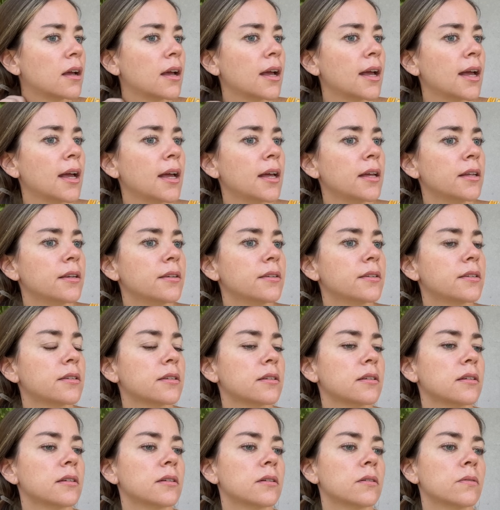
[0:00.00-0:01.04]
and
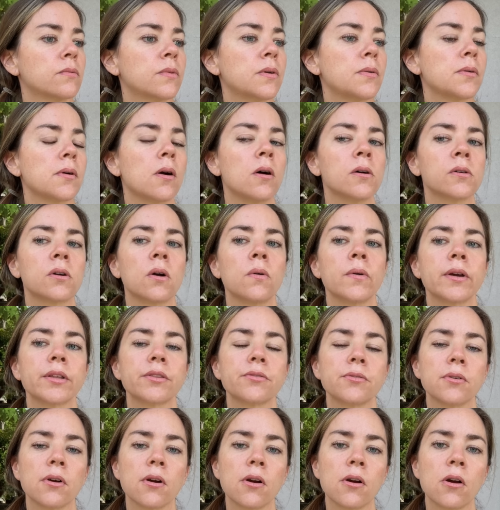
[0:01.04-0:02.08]
we were all going
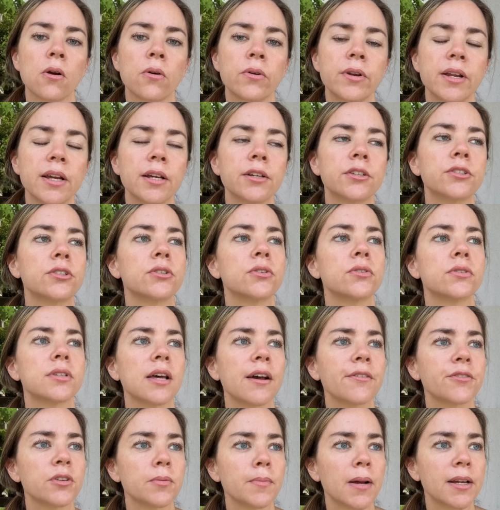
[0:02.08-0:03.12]
through our own issues
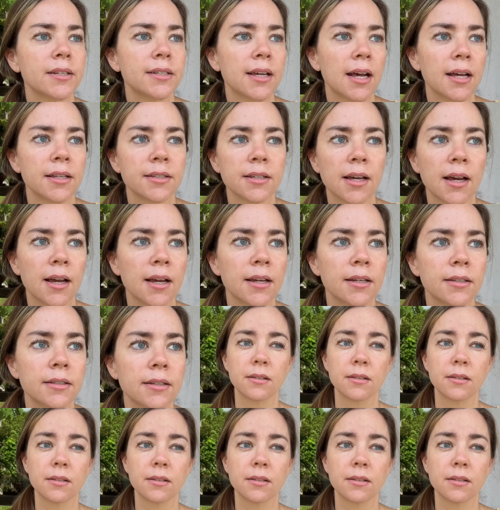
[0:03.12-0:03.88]
after my dad died.